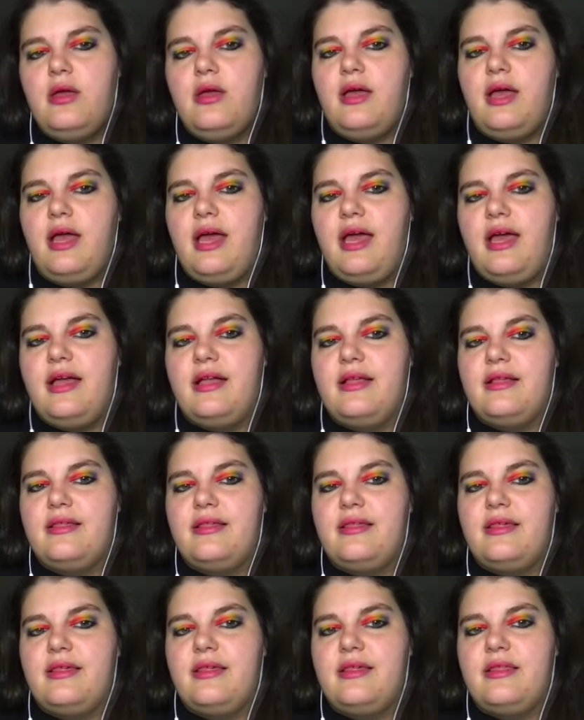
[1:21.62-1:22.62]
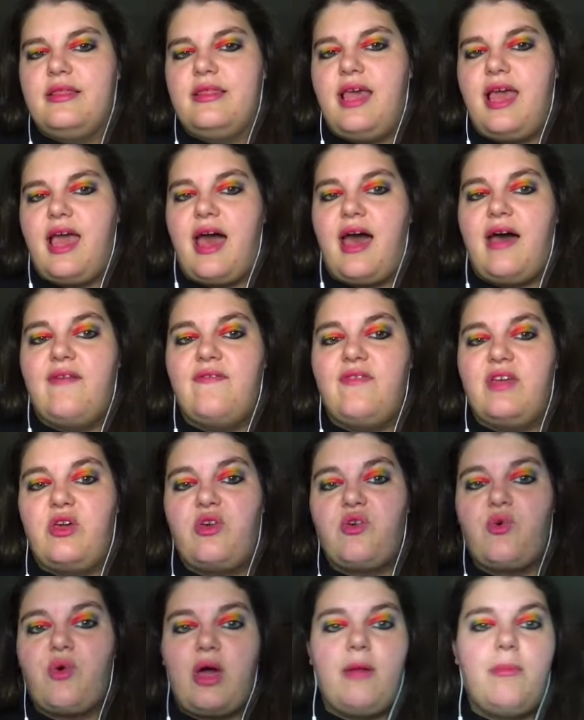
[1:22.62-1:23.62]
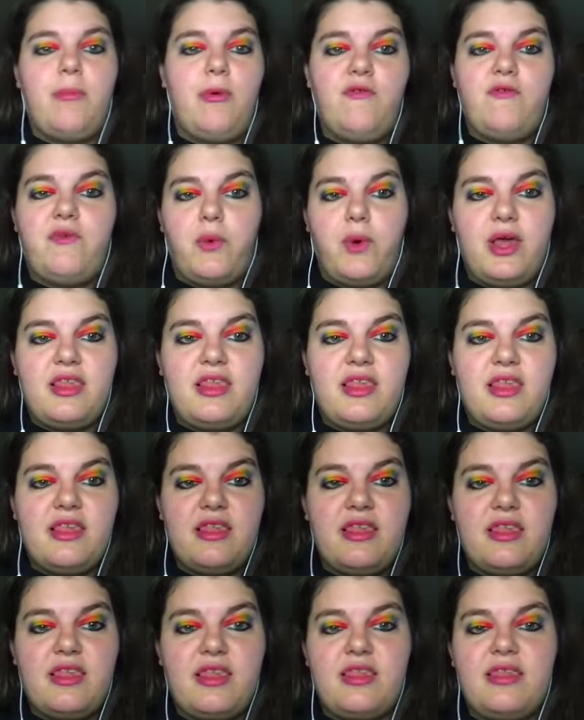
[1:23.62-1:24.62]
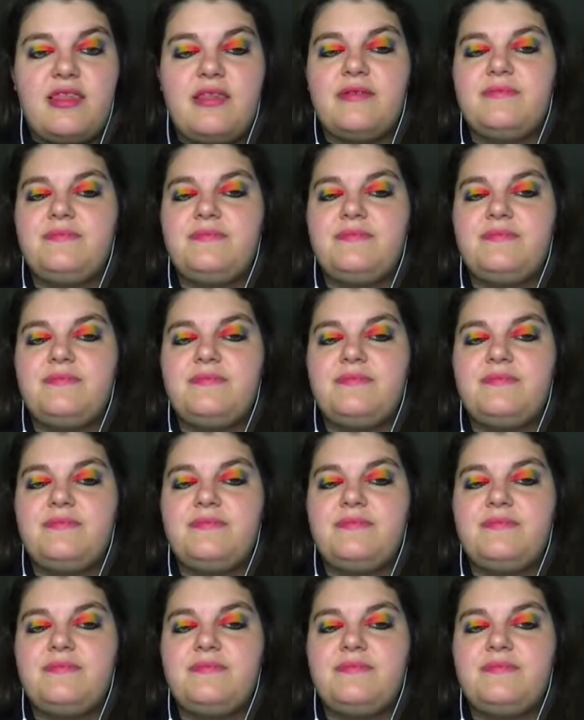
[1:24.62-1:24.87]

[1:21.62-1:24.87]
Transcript: and they have incredible voices.